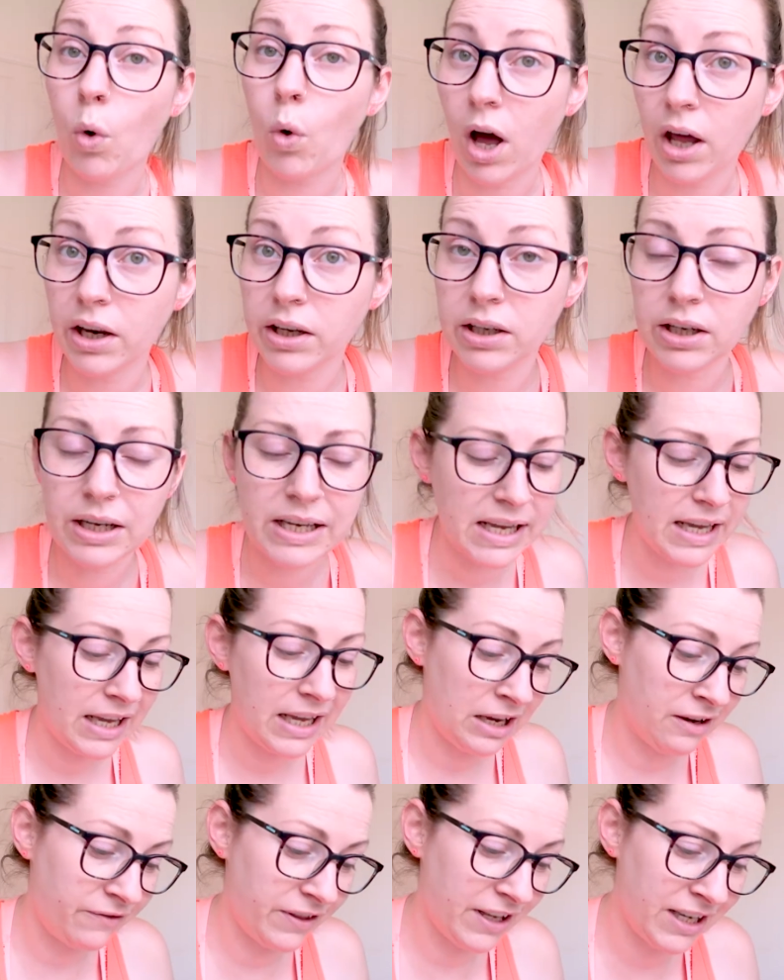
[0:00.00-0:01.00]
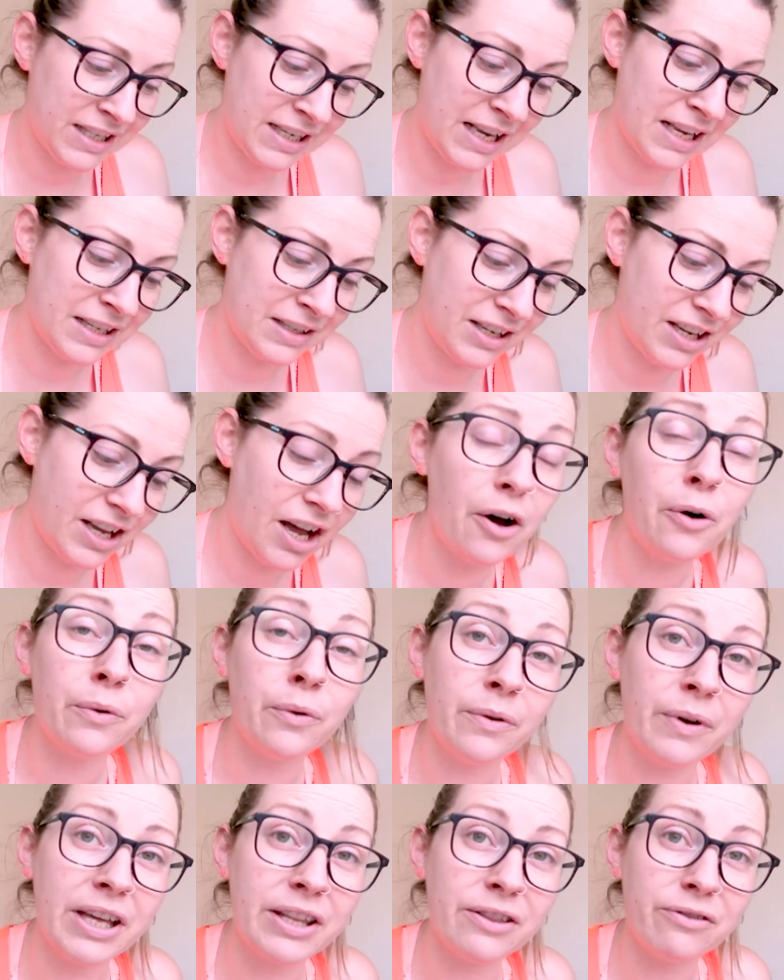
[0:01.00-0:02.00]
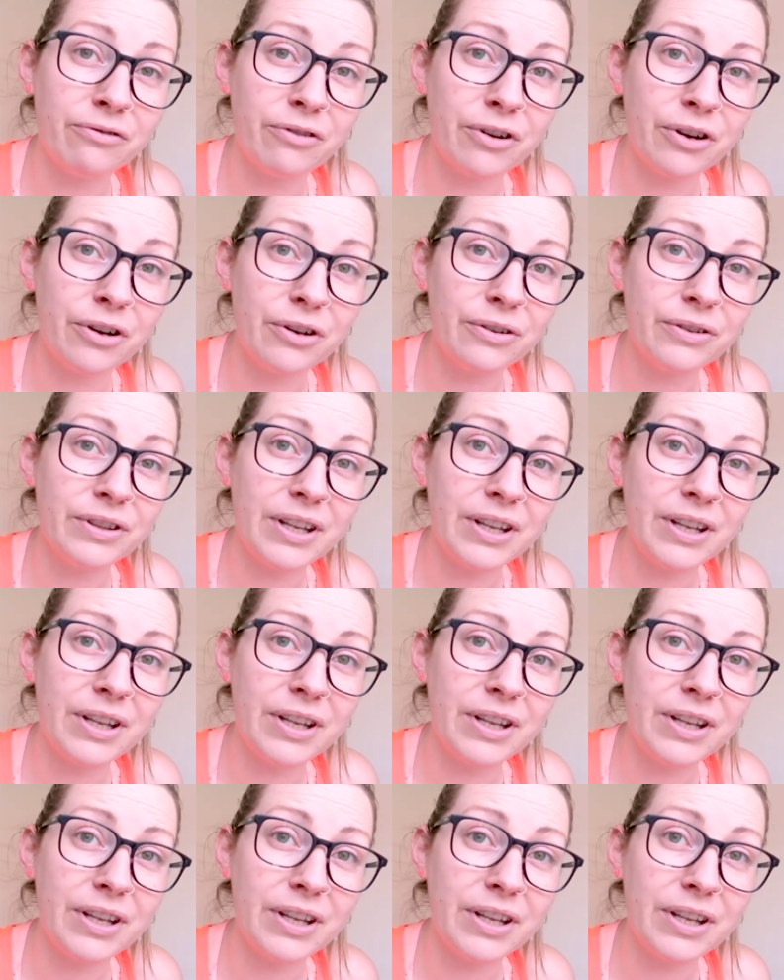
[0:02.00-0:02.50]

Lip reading: one. If this hasn't cut all the way through,